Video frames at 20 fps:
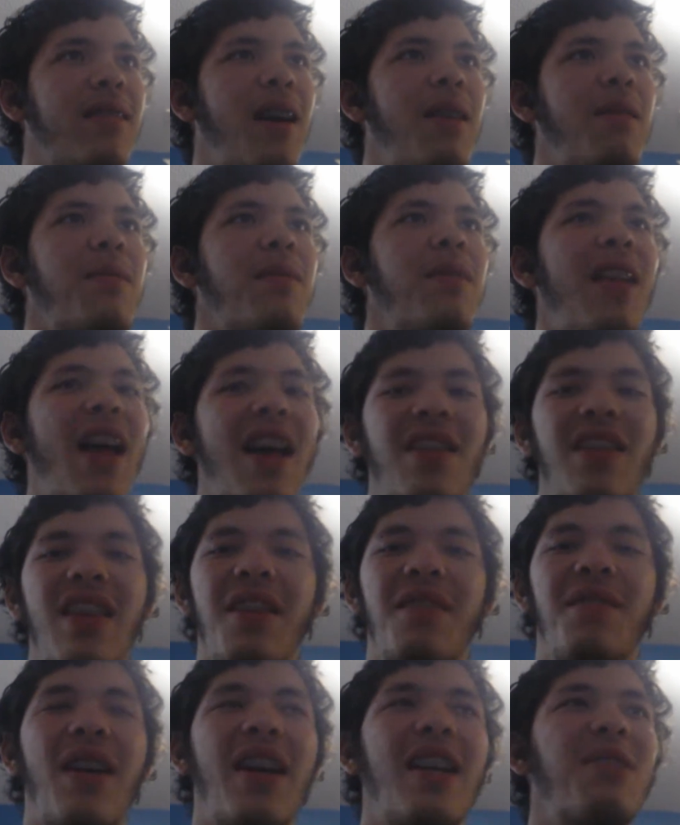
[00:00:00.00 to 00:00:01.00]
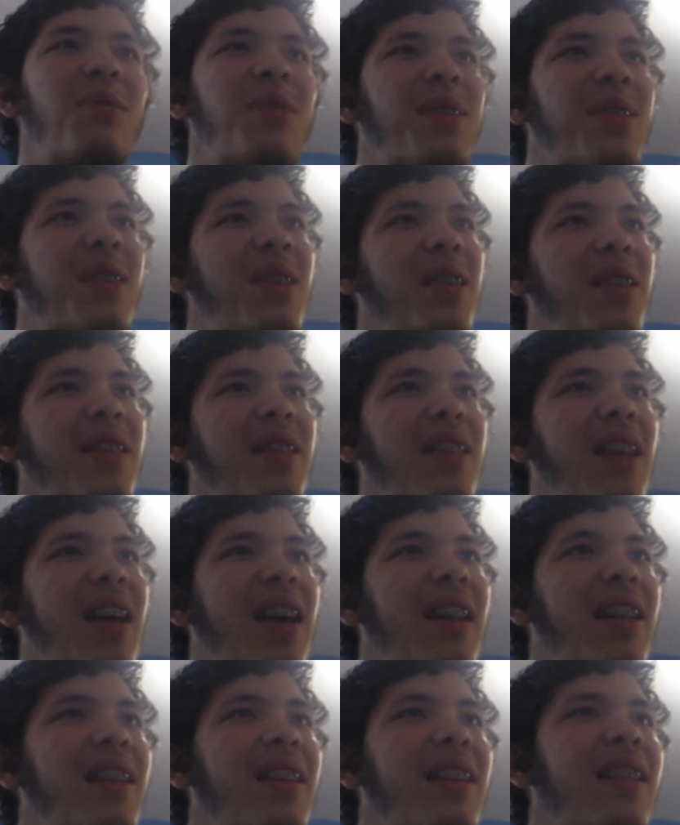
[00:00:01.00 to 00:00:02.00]
I'm glad the advice was good
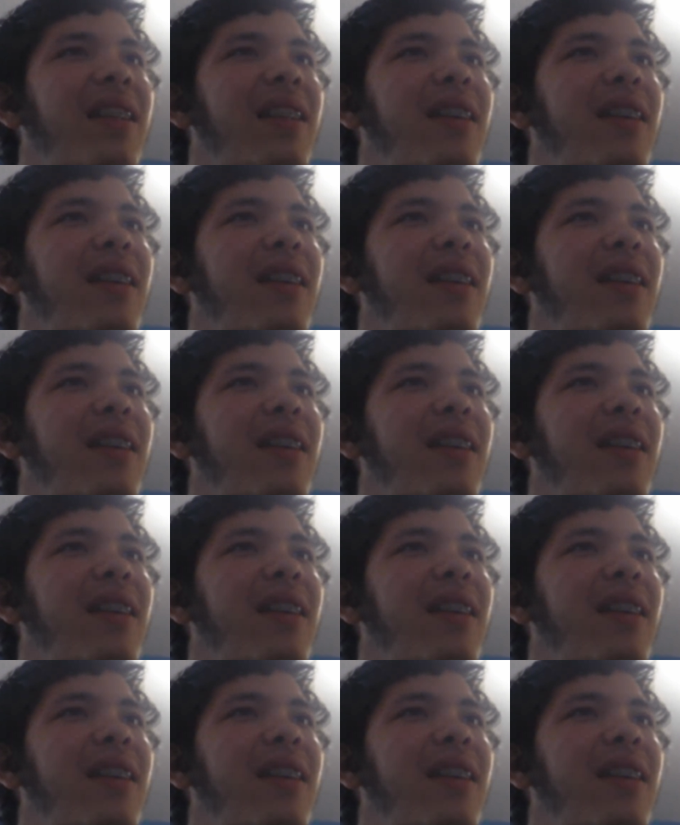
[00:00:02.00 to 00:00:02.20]
then.